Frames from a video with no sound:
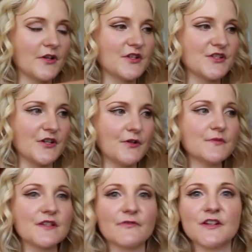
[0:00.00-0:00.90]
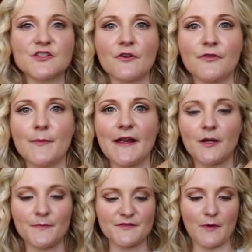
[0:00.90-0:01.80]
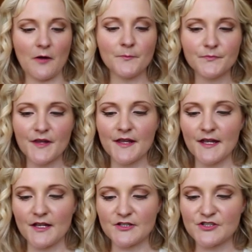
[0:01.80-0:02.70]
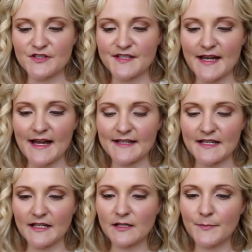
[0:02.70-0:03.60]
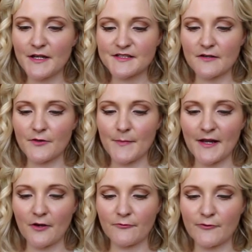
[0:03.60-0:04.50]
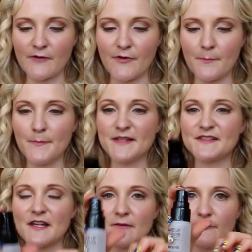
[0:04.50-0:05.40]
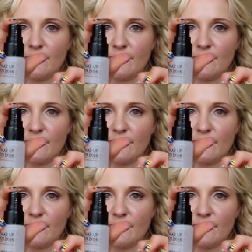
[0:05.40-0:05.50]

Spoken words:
I'm going to do to finish off the makeup as well is just add a little bit of the MakeupForever Mist and